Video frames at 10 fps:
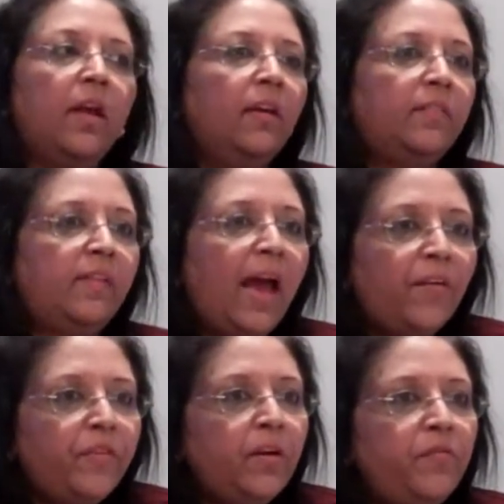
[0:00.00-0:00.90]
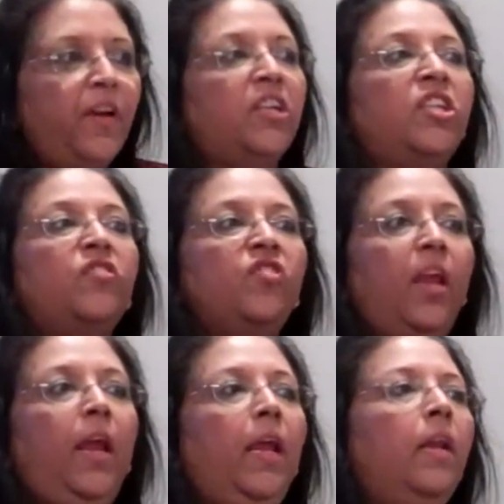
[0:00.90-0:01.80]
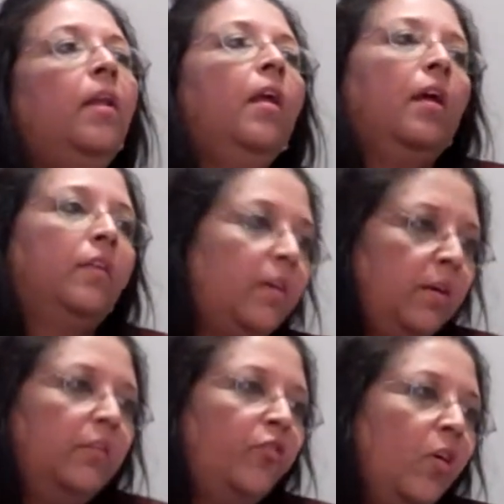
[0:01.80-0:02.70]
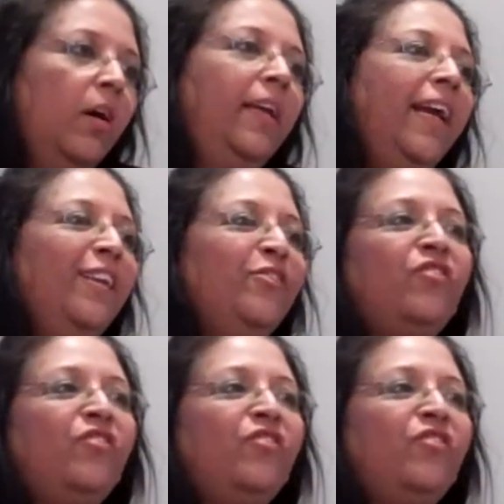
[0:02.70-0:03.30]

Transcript: staph infections in turn. So again, you